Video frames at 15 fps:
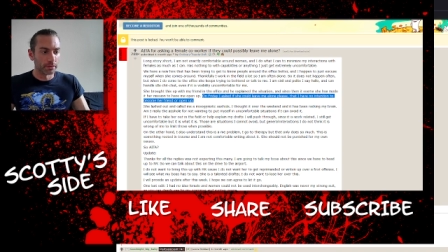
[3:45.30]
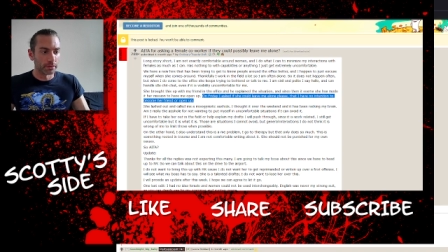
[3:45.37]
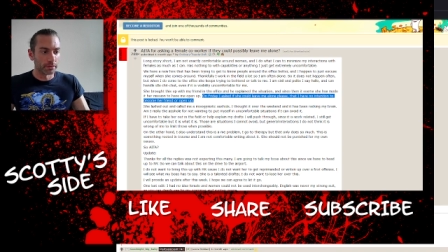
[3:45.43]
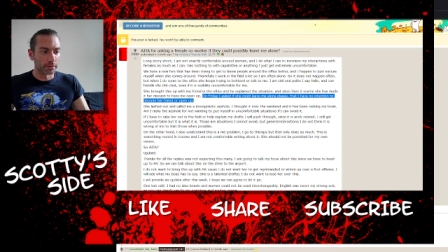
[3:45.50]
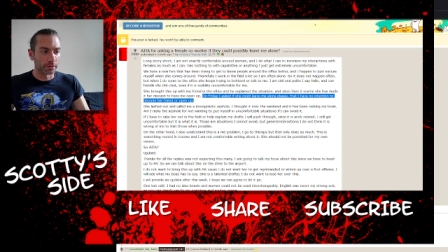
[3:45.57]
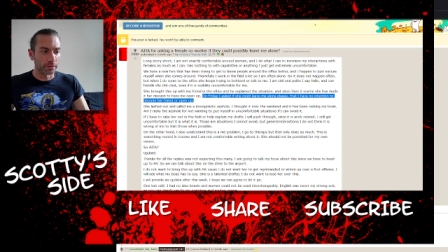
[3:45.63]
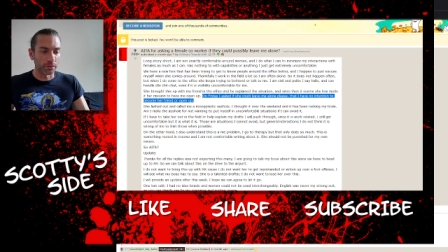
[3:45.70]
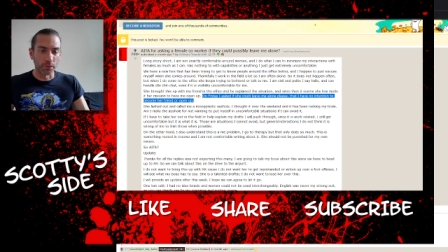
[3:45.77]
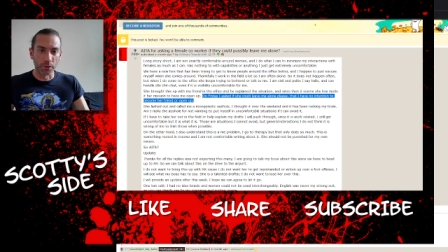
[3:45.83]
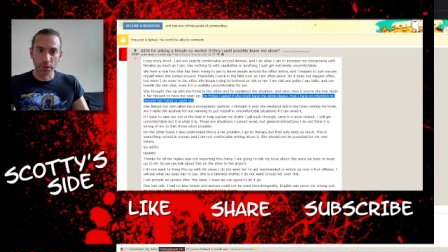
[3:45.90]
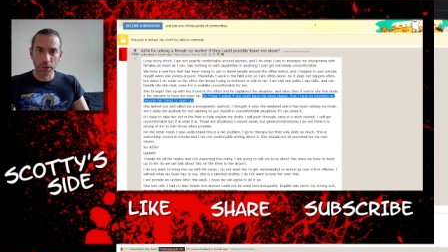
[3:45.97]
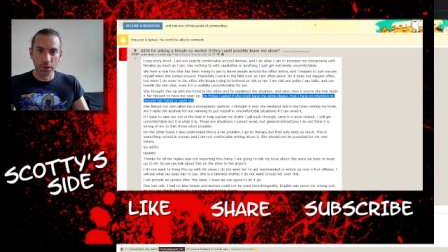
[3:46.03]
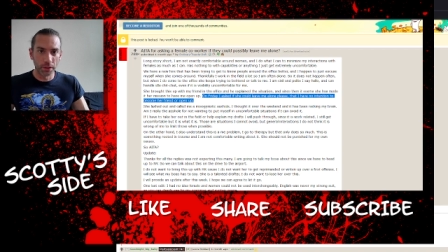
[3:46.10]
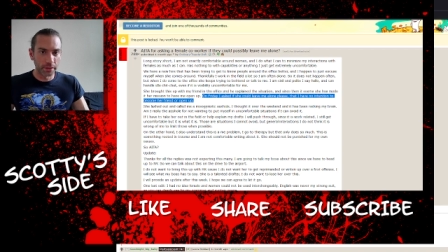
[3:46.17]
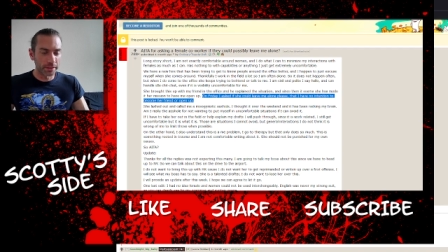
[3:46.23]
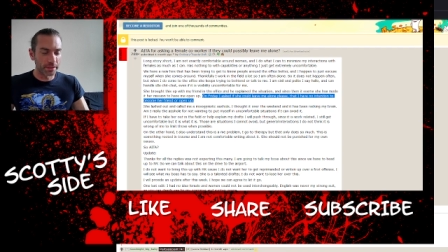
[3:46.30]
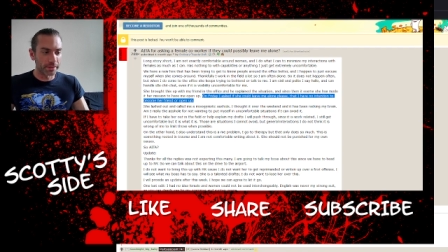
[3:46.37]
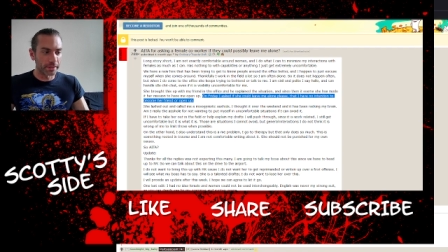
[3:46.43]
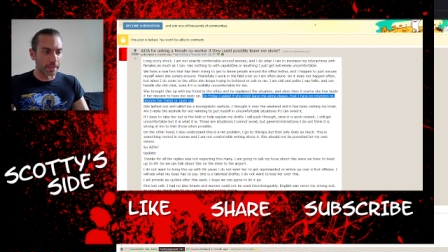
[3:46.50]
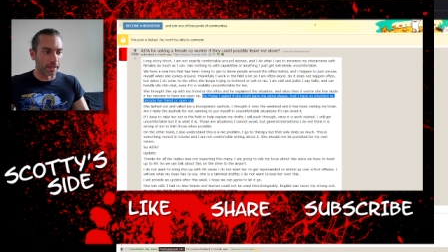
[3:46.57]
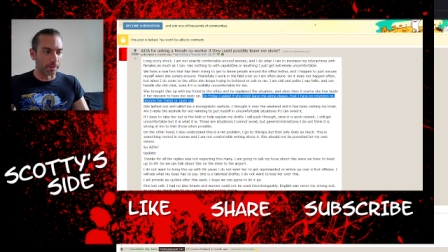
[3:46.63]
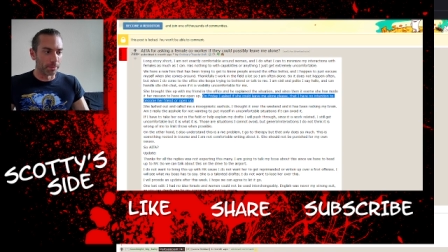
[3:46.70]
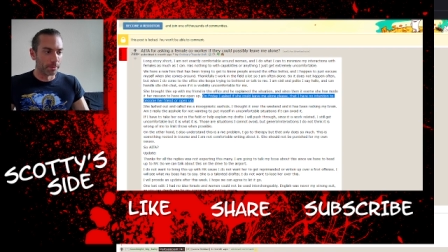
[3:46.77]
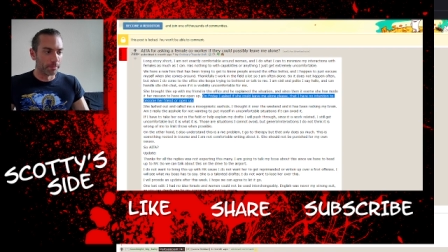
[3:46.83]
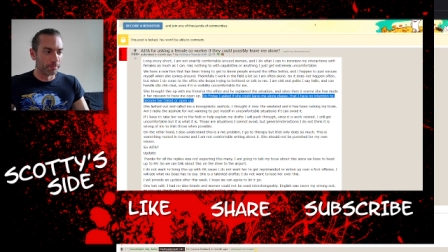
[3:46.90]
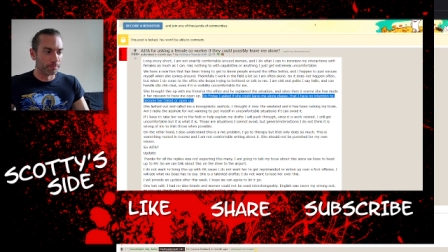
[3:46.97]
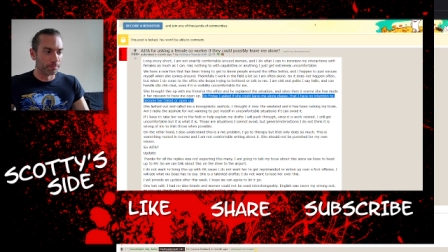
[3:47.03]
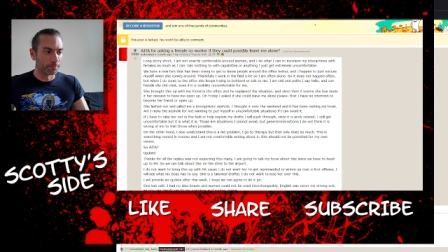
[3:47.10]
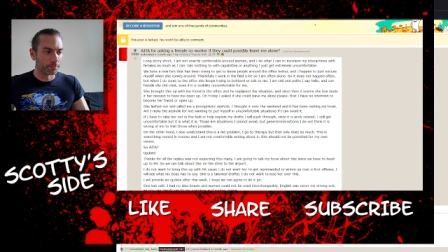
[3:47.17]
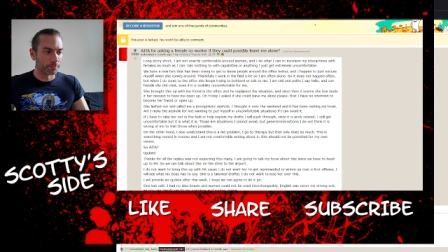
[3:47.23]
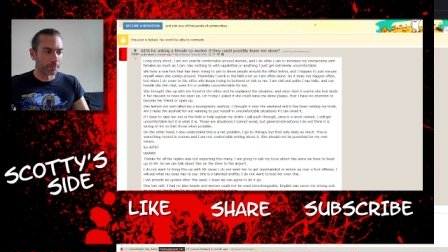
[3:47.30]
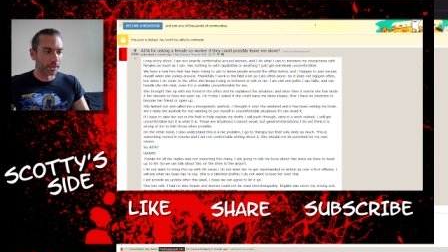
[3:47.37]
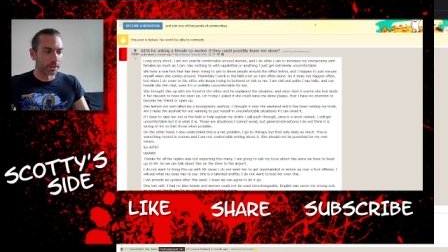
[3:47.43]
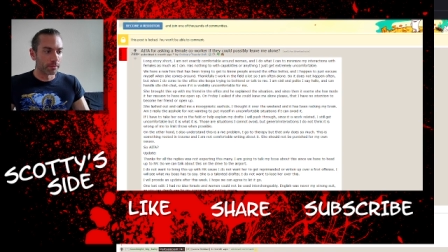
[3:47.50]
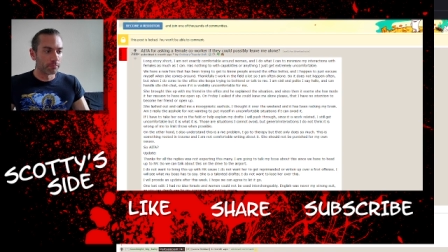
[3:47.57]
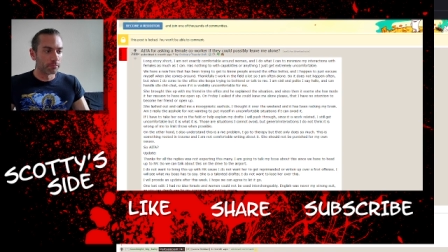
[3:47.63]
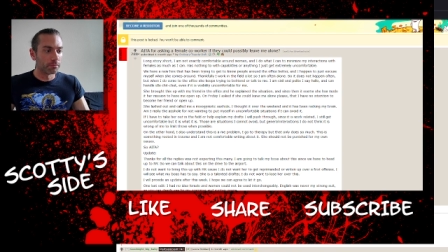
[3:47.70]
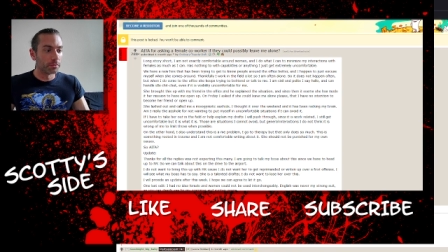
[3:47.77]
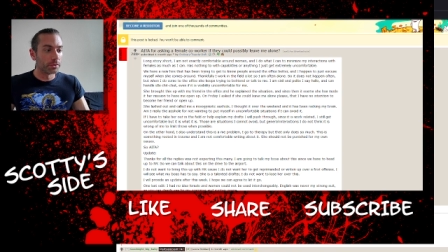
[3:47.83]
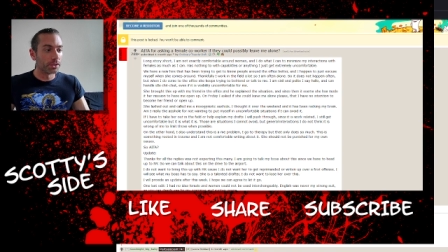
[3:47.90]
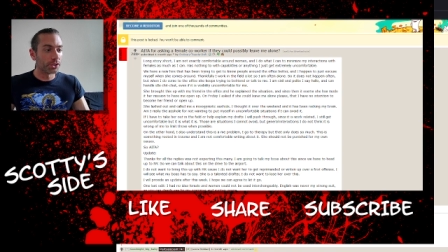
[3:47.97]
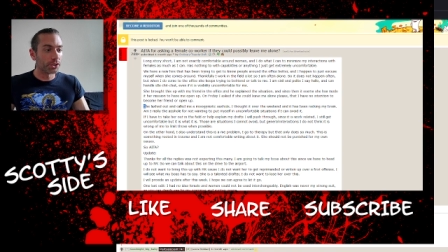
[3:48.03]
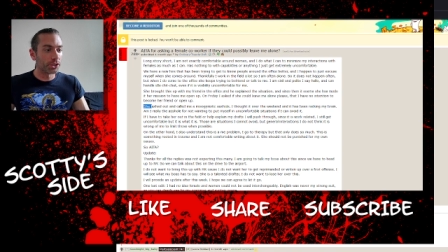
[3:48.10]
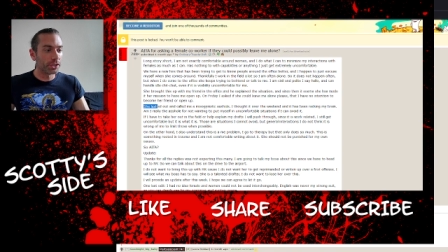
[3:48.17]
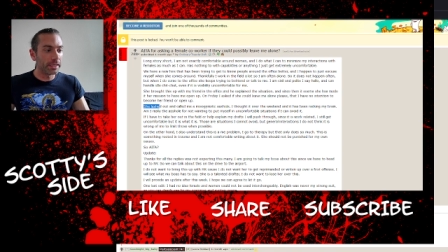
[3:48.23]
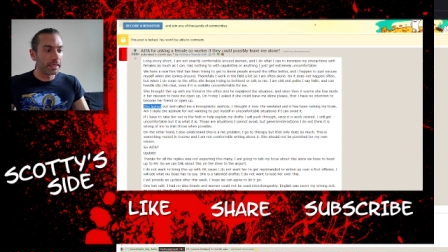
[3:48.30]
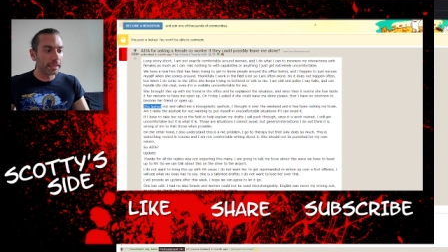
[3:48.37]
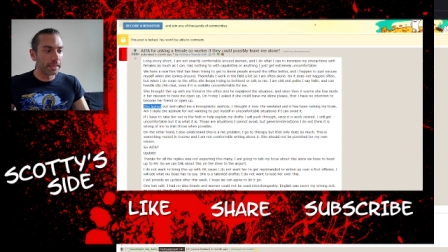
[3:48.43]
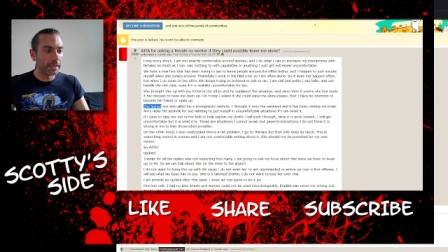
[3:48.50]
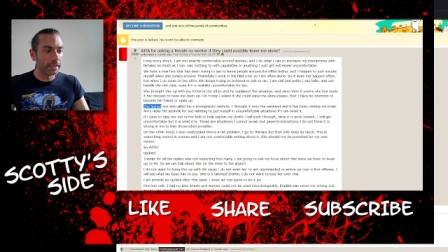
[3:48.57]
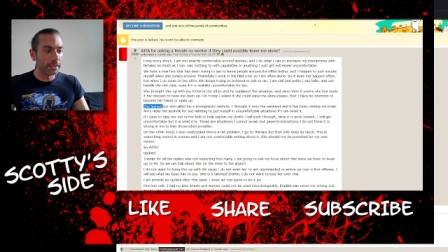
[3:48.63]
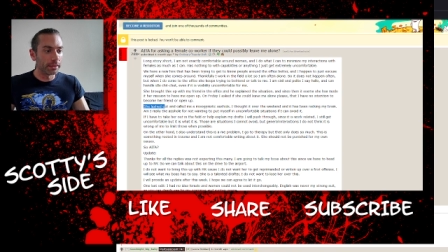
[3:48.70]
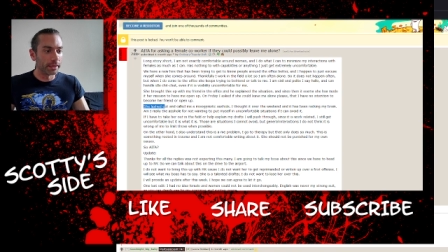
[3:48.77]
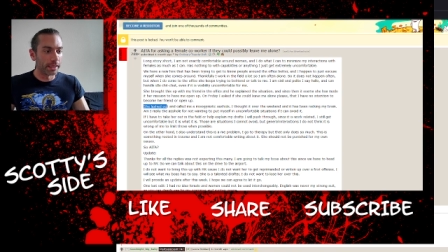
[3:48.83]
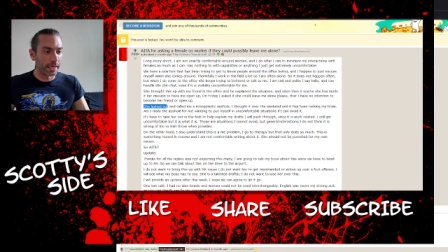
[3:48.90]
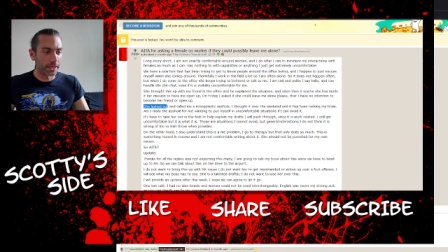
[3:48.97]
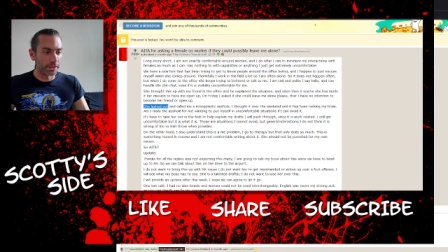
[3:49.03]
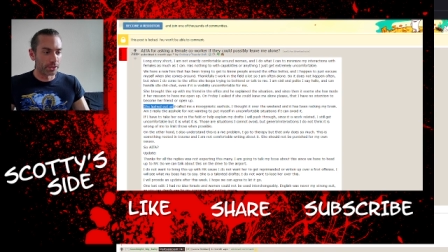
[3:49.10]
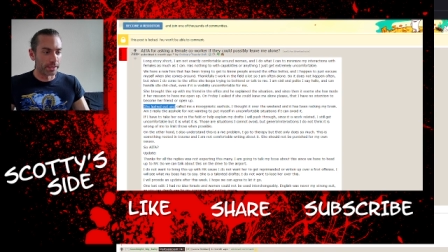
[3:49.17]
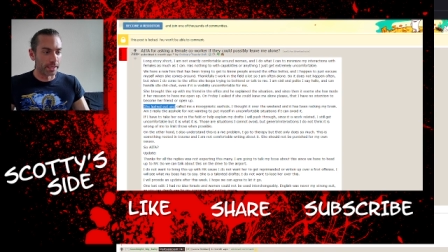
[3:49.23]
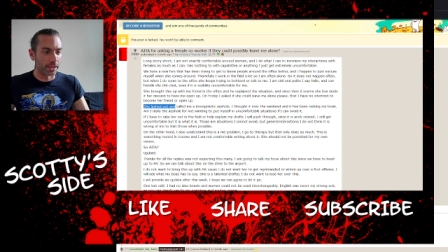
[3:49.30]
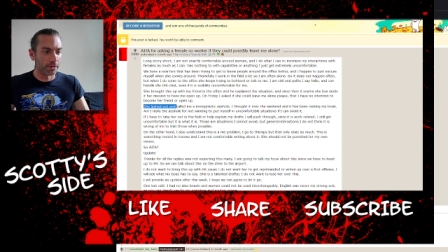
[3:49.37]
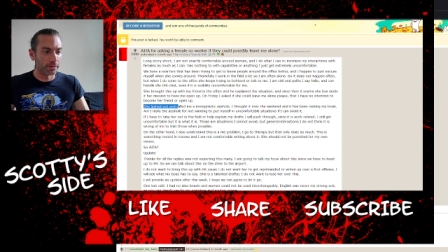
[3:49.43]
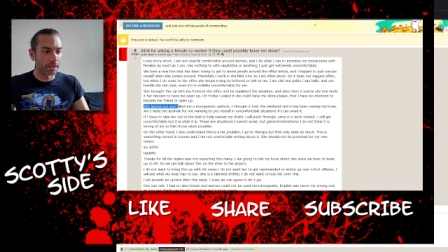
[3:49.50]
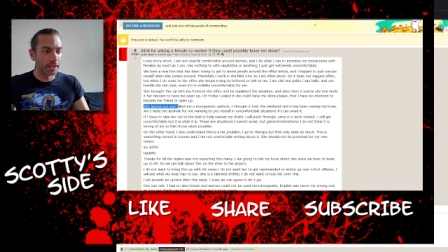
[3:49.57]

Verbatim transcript: You couldn't stop. She lashed out